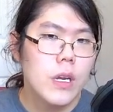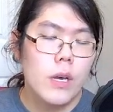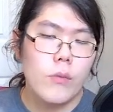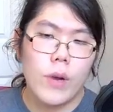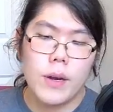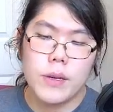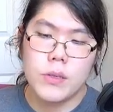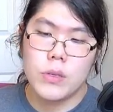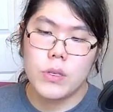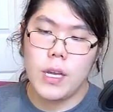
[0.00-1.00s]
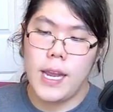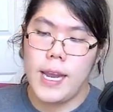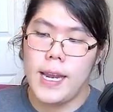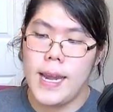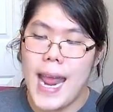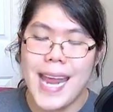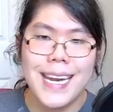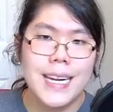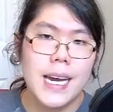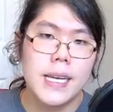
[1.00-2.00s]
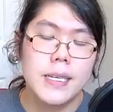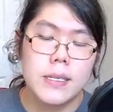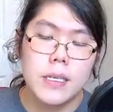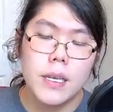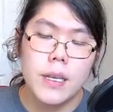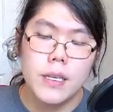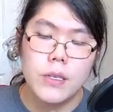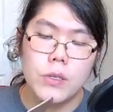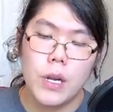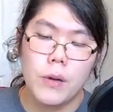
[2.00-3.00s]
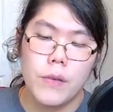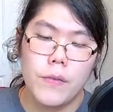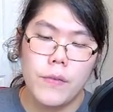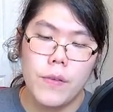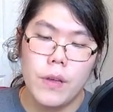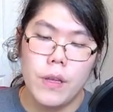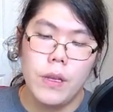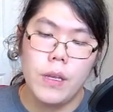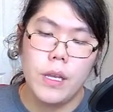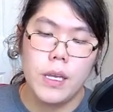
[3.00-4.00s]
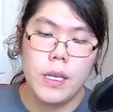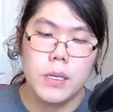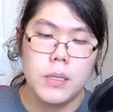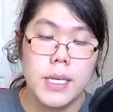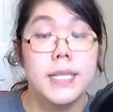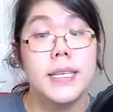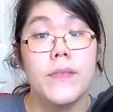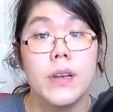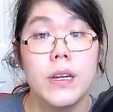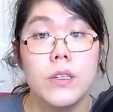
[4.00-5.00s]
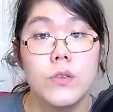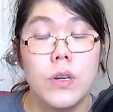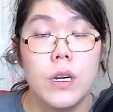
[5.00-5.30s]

whereas an anodized Serif is like $700.